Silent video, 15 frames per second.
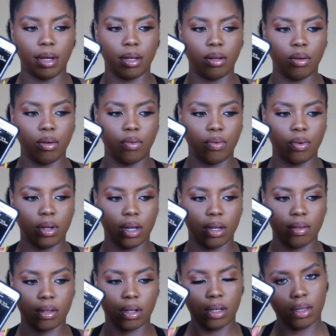I don't know if you
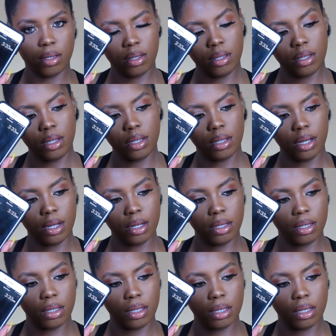guys can see that,
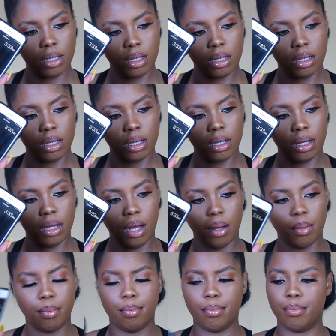
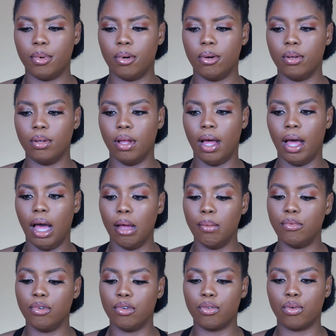but
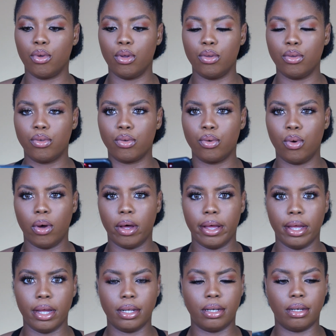I'm just going to go
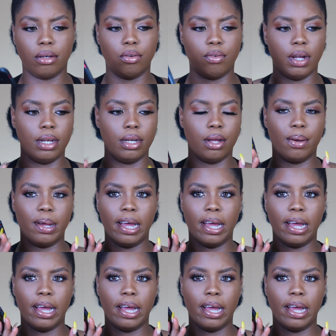ahead right now.